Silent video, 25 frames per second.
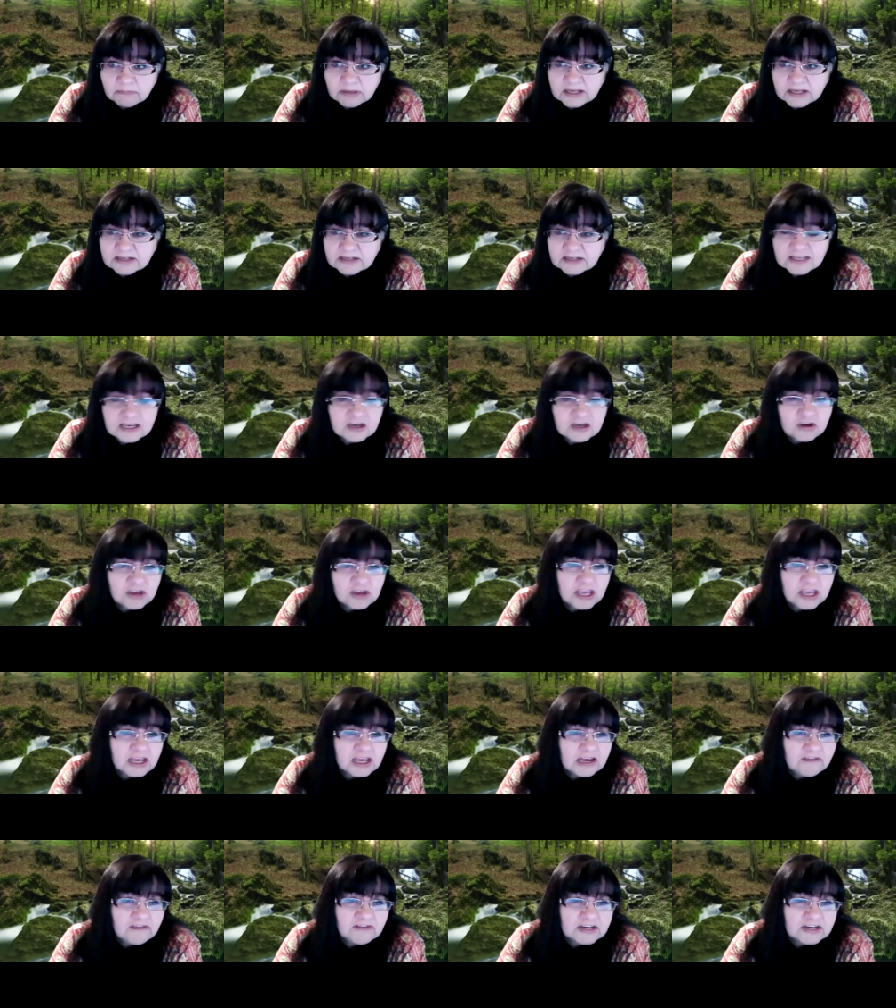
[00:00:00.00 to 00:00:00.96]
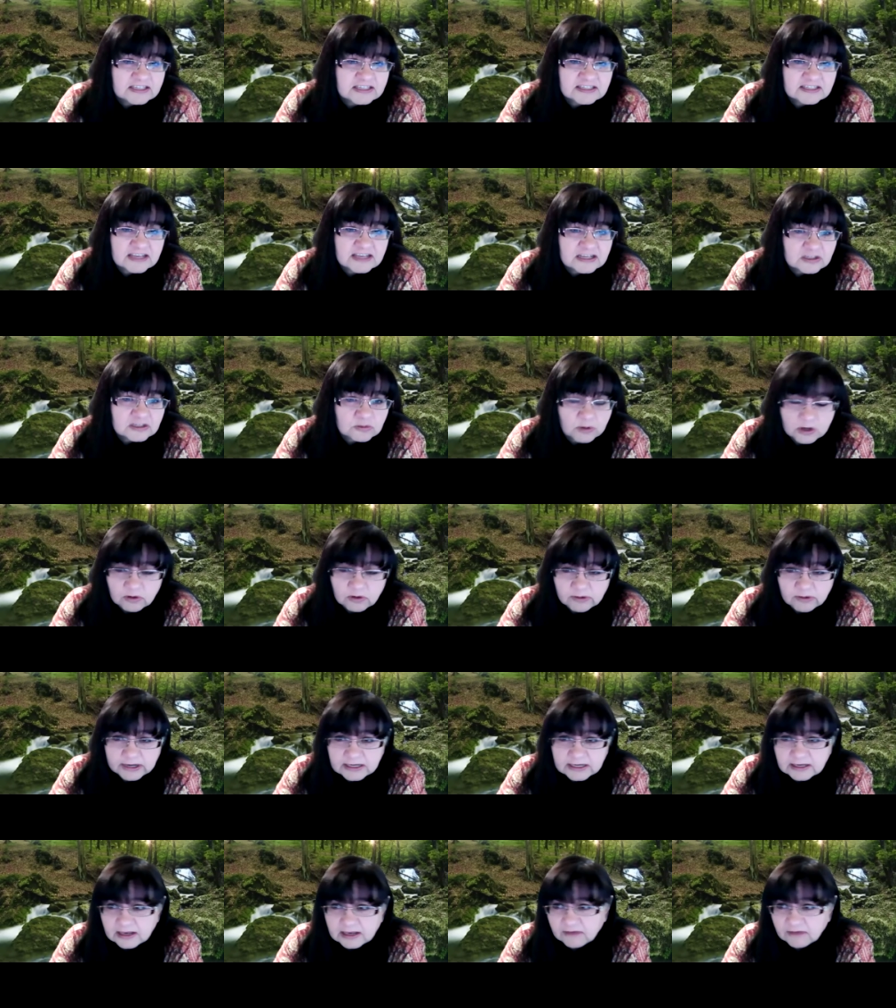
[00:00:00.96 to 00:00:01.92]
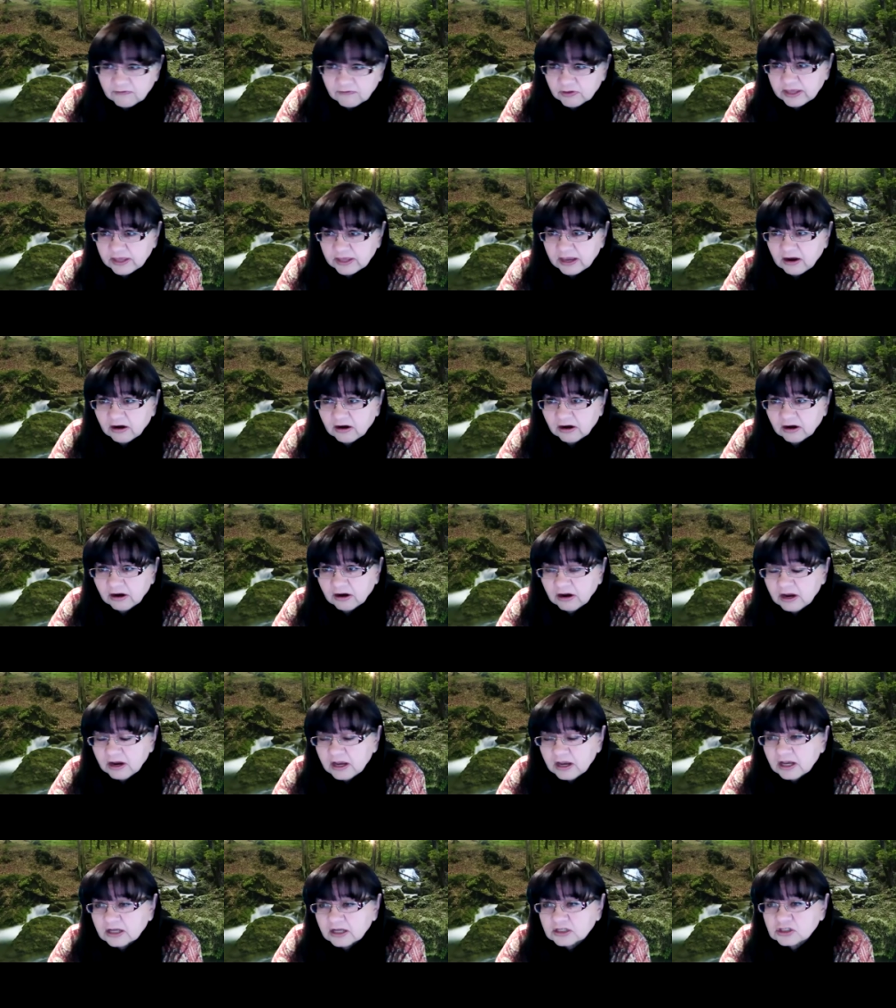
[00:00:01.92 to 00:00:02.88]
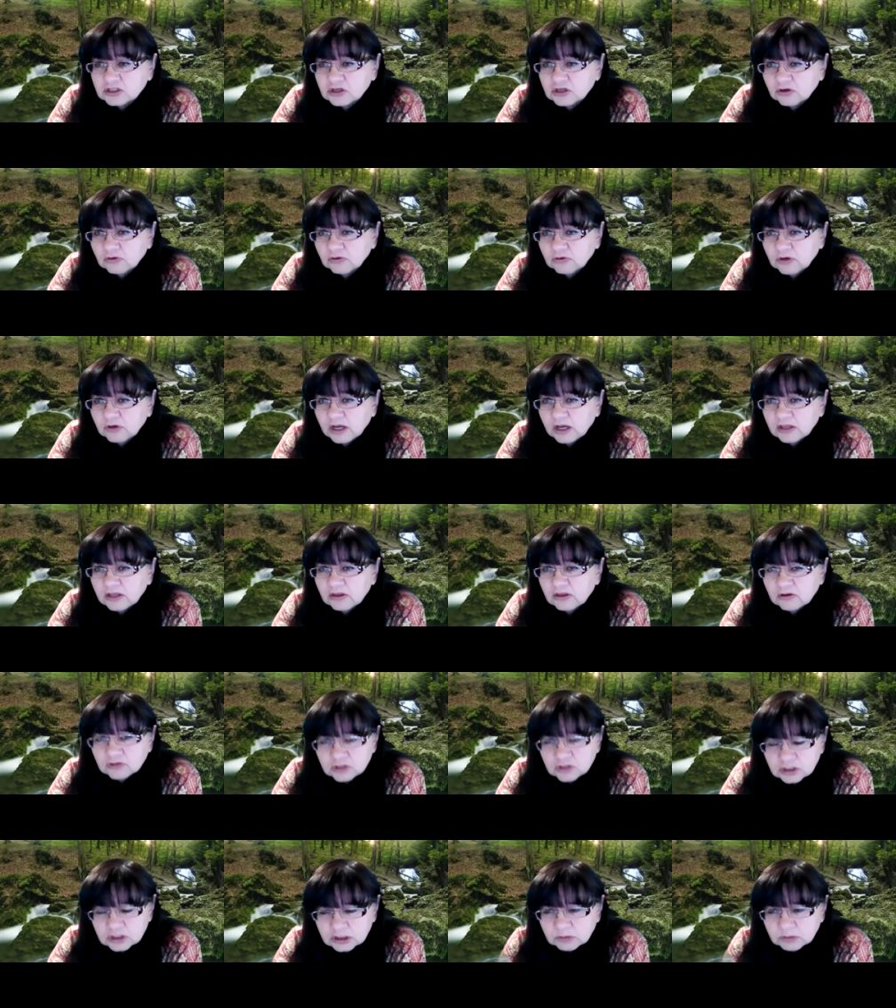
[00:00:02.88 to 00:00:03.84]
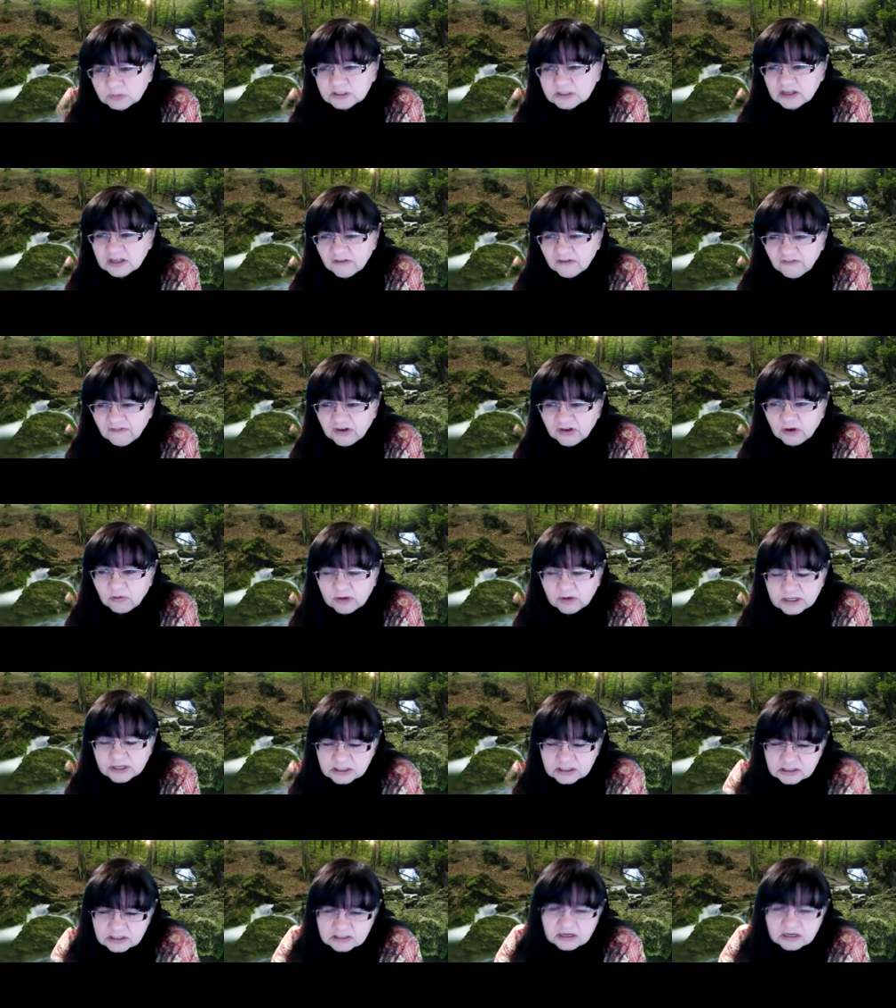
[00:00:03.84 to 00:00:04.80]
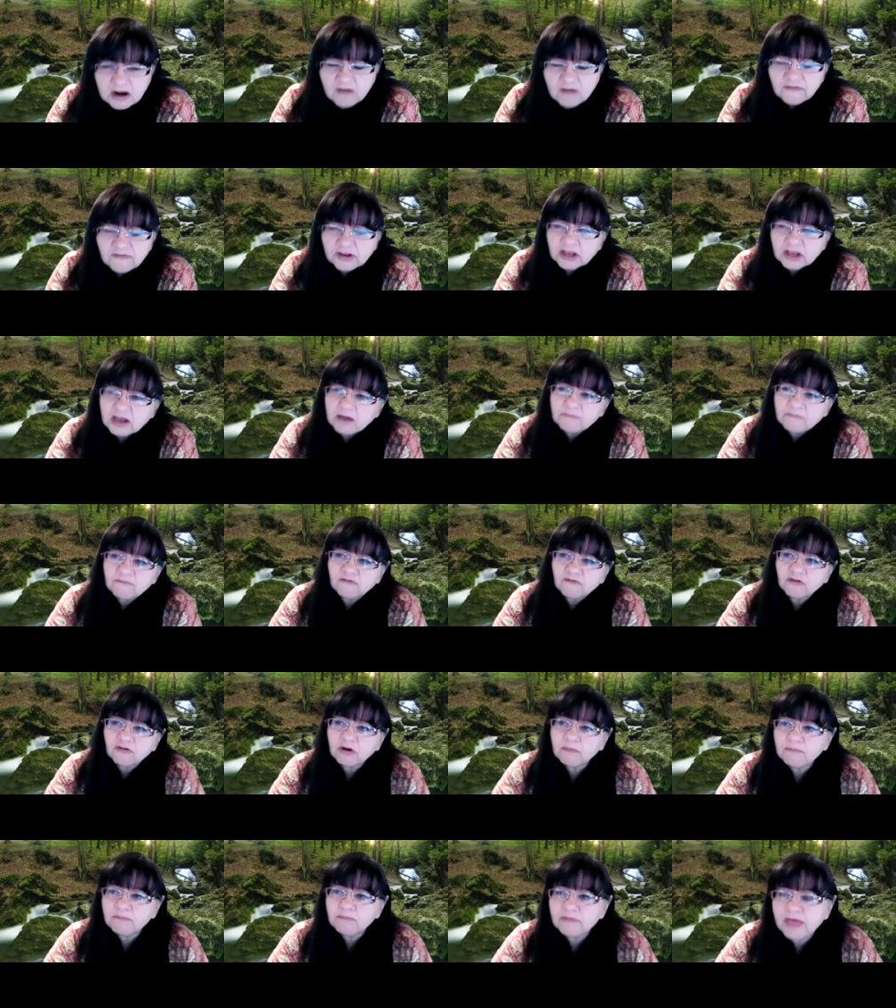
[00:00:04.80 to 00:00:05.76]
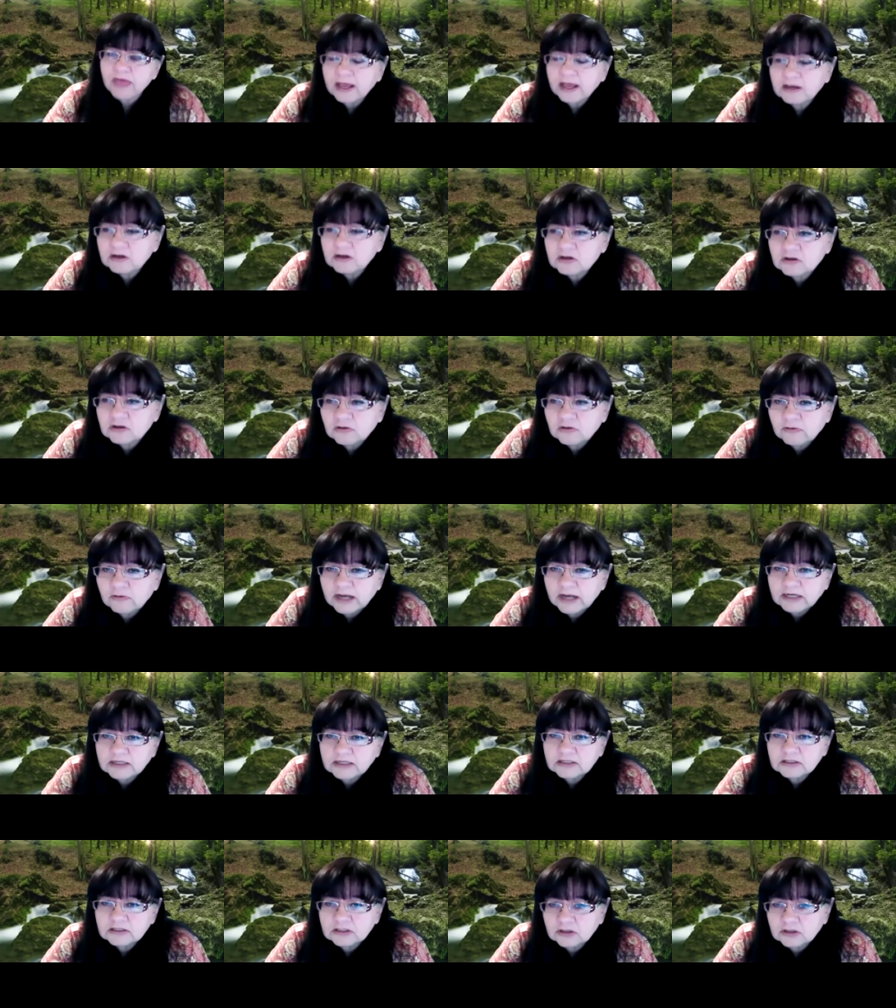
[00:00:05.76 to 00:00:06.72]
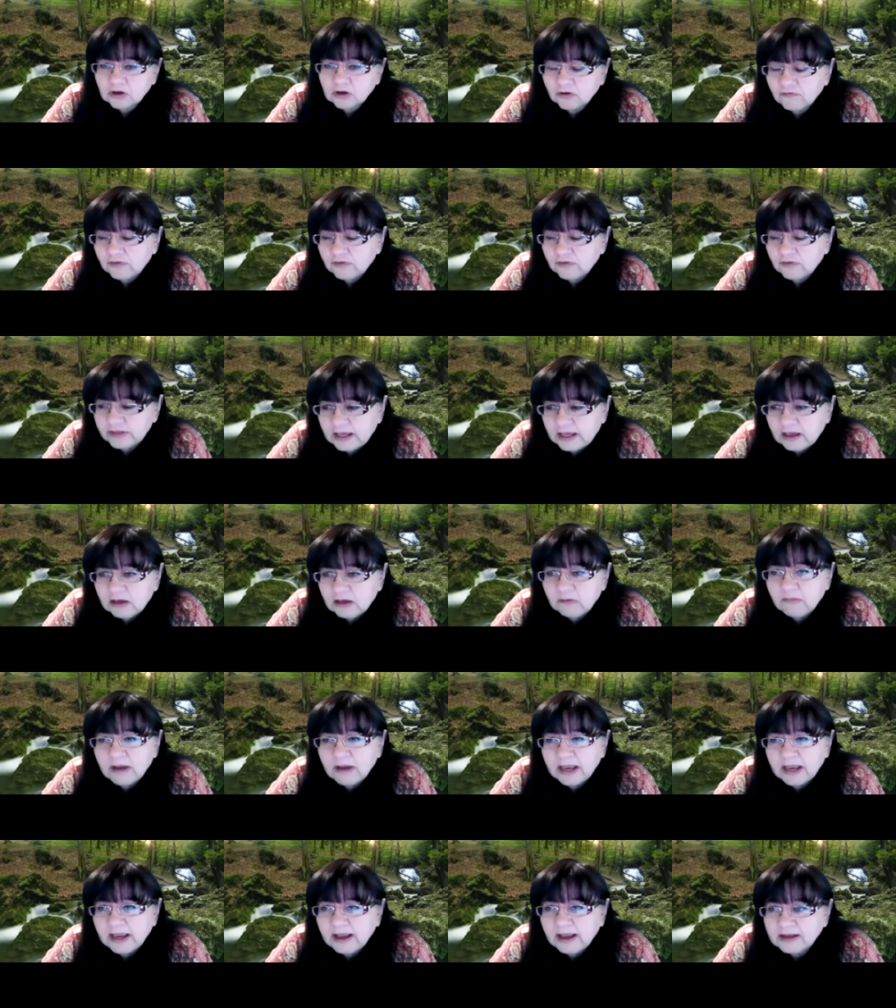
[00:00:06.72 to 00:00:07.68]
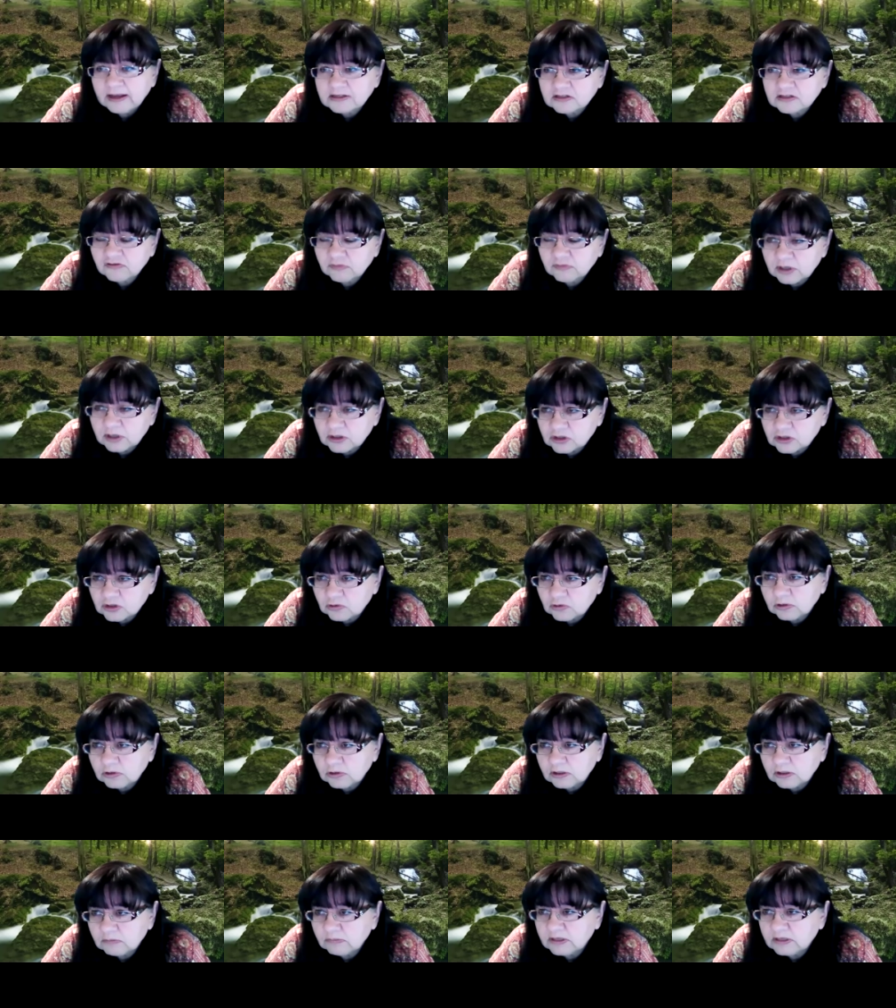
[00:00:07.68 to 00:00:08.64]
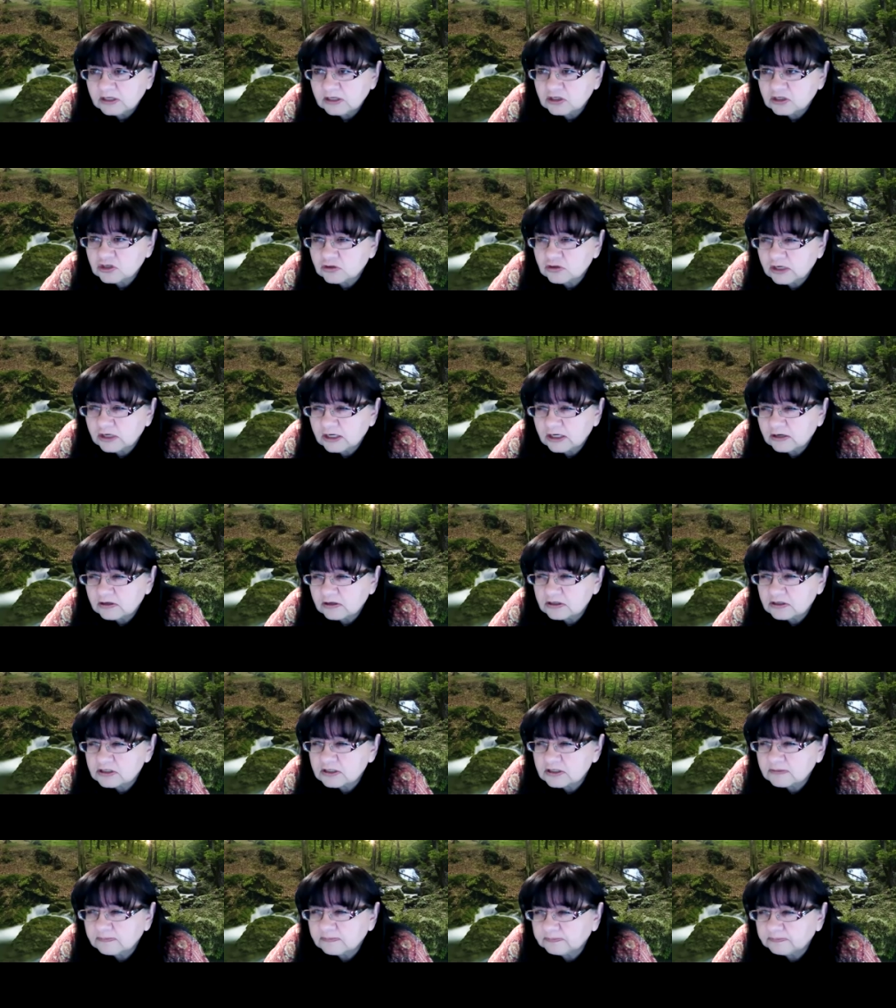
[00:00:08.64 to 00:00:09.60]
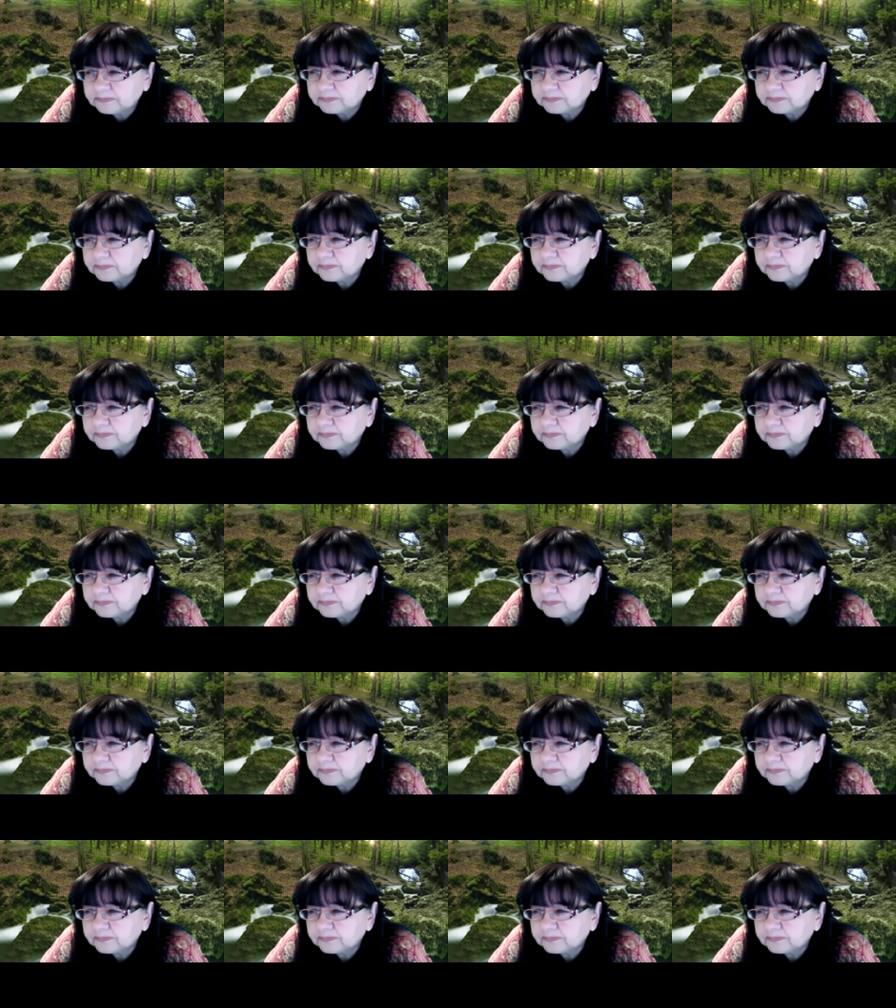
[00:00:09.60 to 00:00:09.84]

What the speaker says: because then you can't even assess what grade level they are. So those are specific questions that often come from that direct survey that you might ask from your school administrators.